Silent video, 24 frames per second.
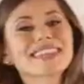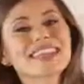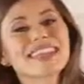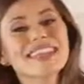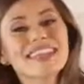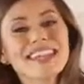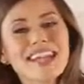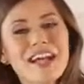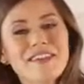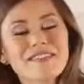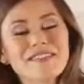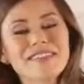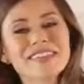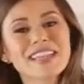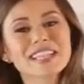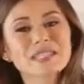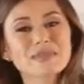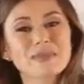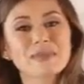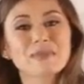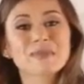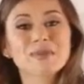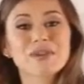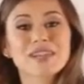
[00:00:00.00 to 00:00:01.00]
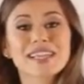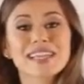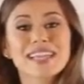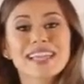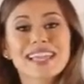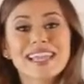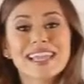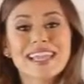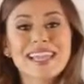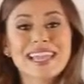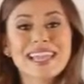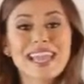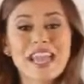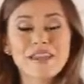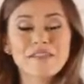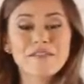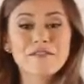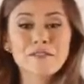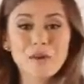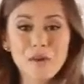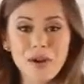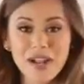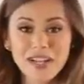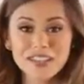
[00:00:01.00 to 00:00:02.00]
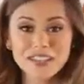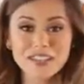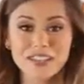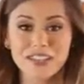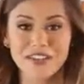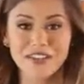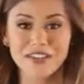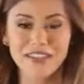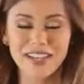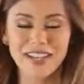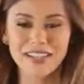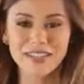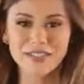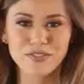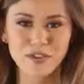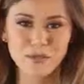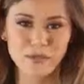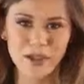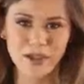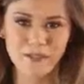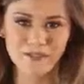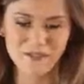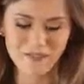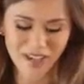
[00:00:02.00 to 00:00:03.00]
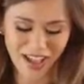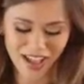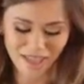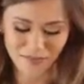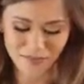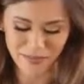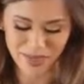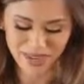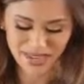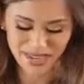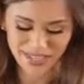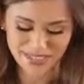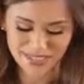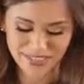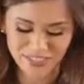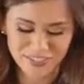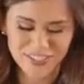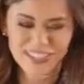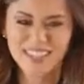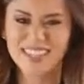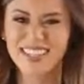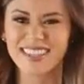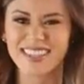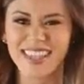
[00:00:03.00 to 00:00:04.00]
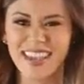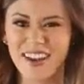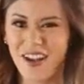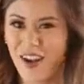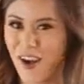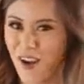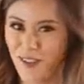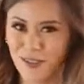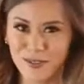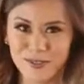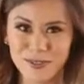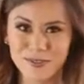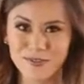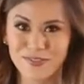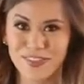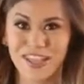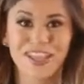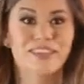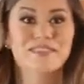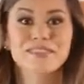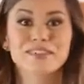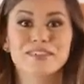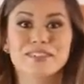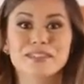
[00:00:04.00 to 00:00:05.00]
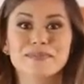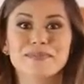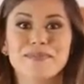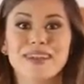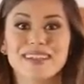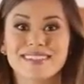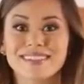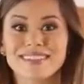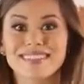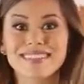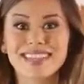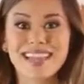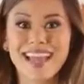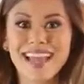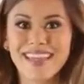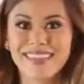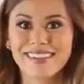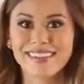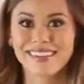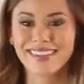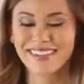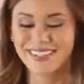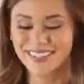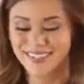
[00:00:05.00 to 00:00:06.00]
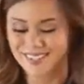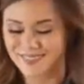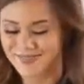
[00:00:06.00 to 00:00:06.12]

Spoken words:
in an oven that's been preheating at 400 degrees for about 5 minutes, just to let all those flavors meld together.